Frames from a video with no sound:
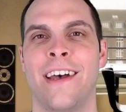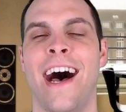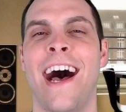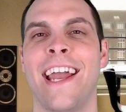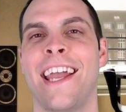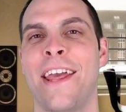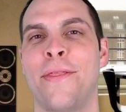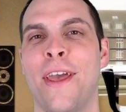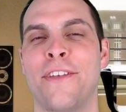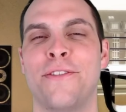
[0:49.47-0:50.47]
Hi,
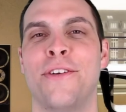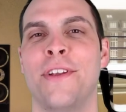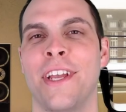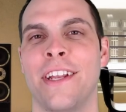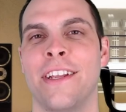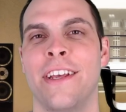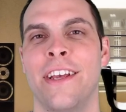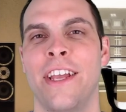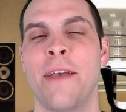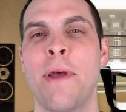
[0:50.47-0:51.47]
and thanks for tuning in.
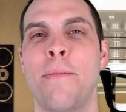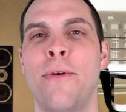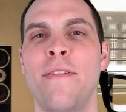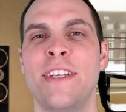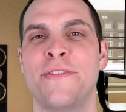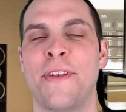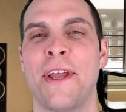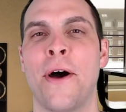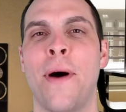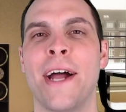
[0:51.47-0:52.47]
In my previous
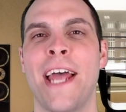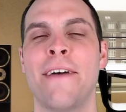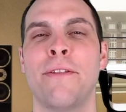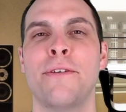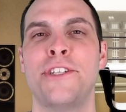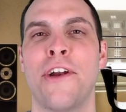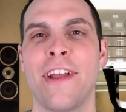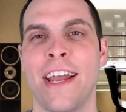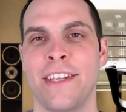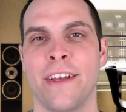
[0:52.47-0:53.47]
video on
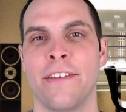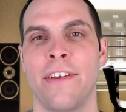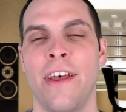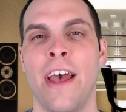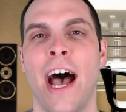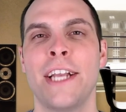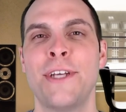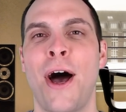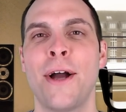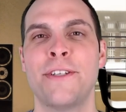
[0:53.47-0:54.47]
evolutionary ideas, I
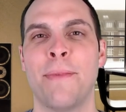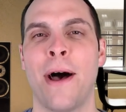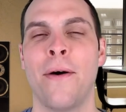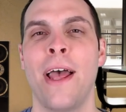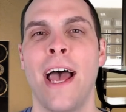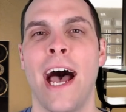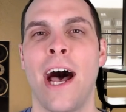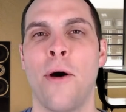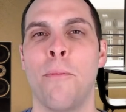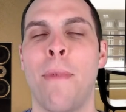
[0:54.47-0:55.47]
talked about
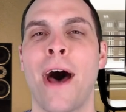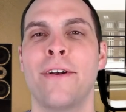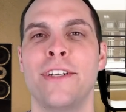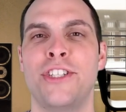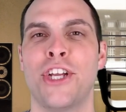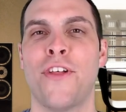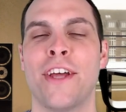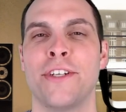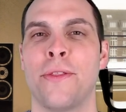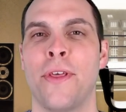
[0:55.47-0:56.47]
how modern
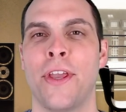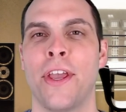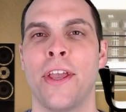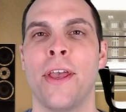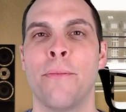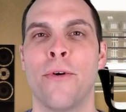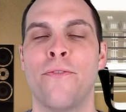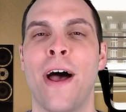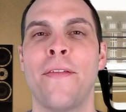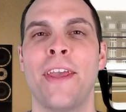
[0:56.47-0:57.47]
geologic thinking
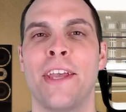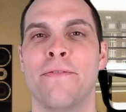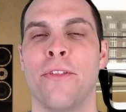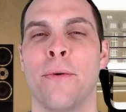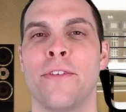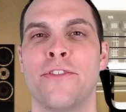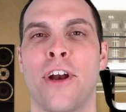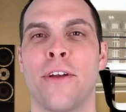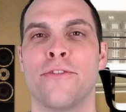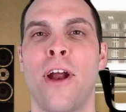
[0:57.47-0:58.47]
profoundly influenced
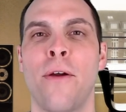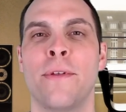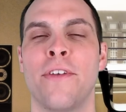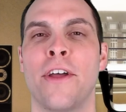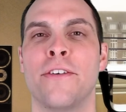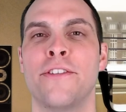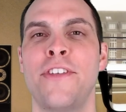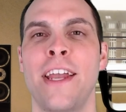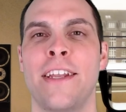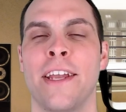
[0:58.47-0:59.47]
Charles Darwin's
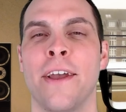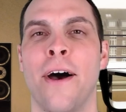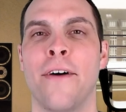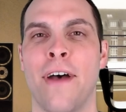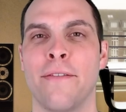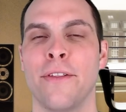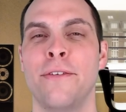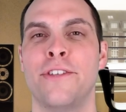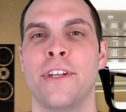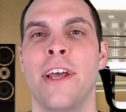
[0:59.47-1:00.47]
understanding of
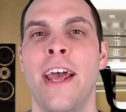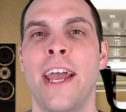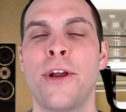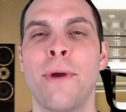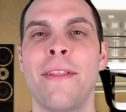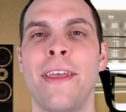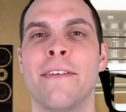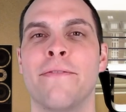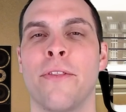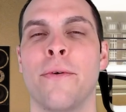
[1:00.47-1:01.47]
evolution and greatly
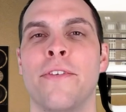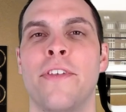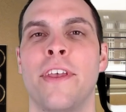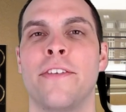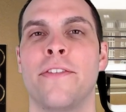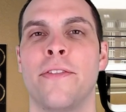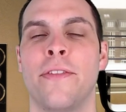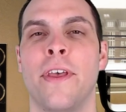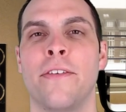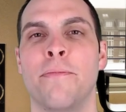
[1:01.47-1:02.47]
influenced his,
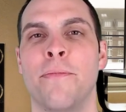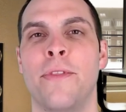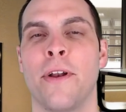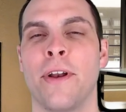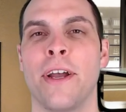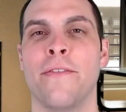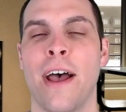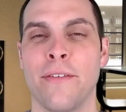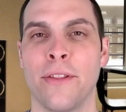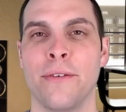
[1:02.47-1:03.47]
his theory of
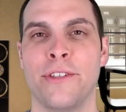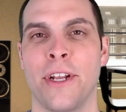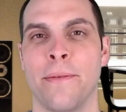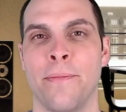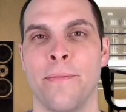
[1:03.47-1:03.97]
evolution.